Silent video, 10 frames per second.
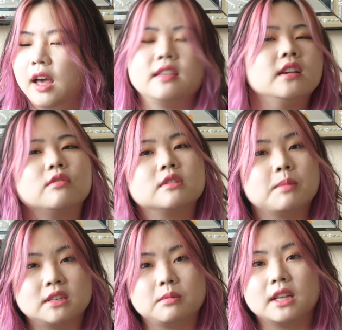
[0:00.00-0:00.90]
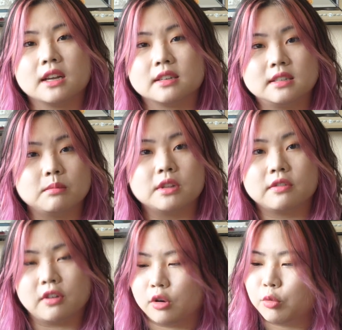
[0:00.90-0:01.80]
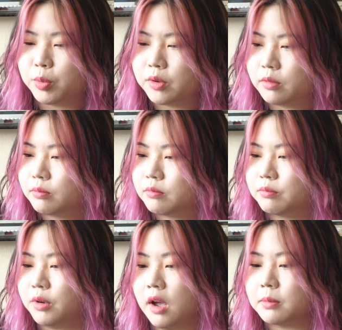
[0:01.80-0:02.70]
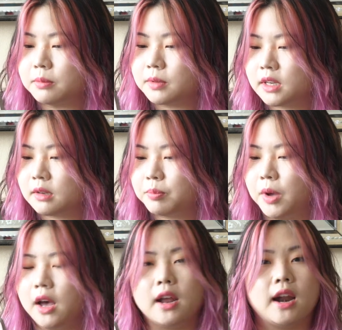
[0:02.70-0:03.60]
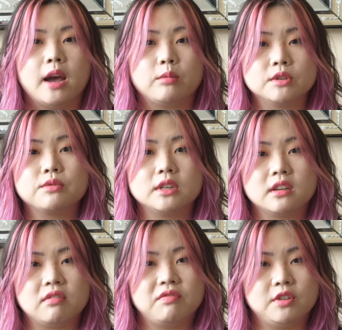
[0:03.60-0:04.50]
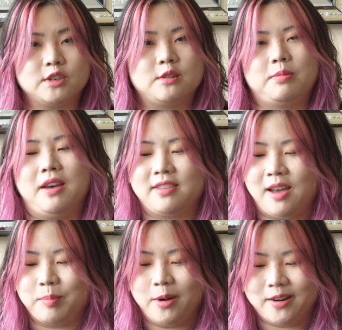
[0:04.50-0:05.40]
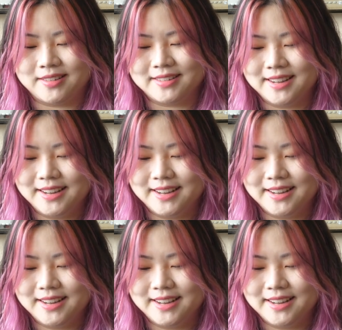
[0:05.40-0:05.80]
think it was meant to be like a symbol of hope, probably, but I was really confused about that part.